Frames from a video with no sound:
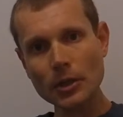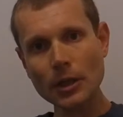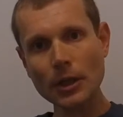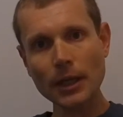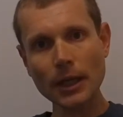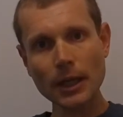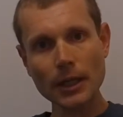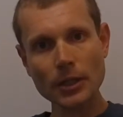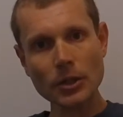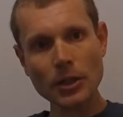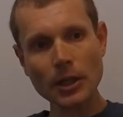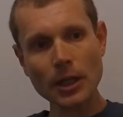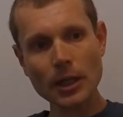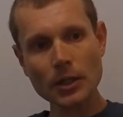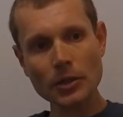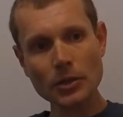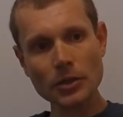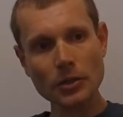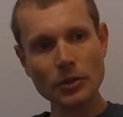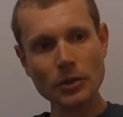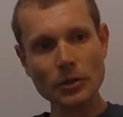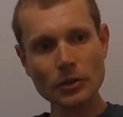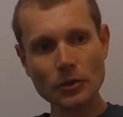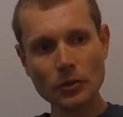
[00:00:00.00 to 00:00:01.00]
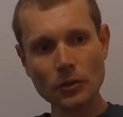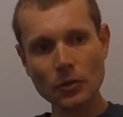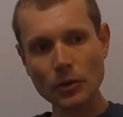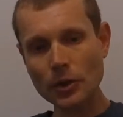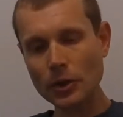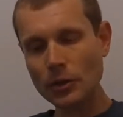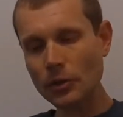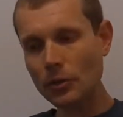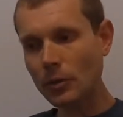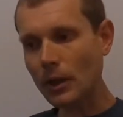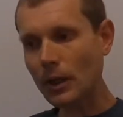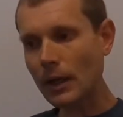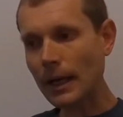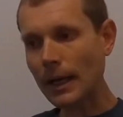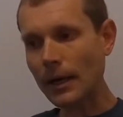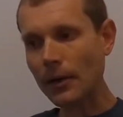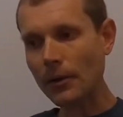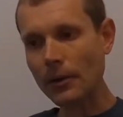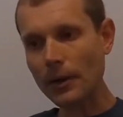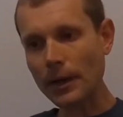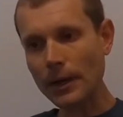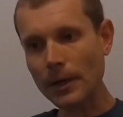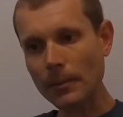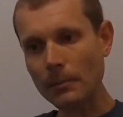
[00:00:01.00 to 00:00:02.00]
an education that's going to allow
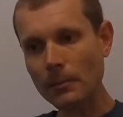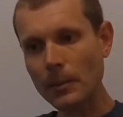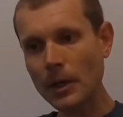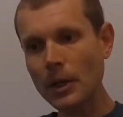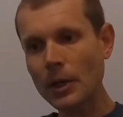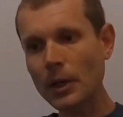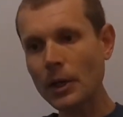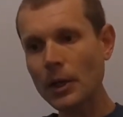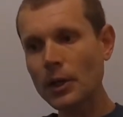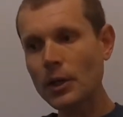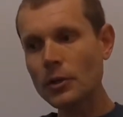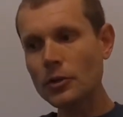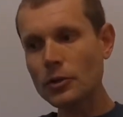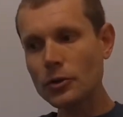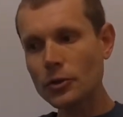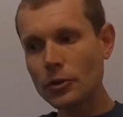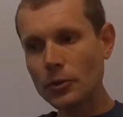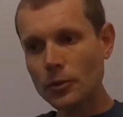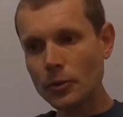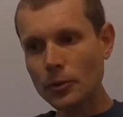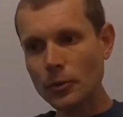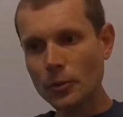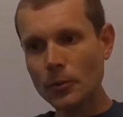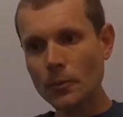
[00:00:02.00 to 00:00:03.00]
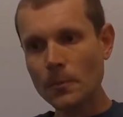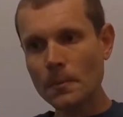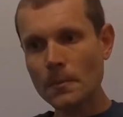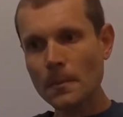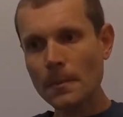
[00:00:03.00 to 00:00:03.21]
them to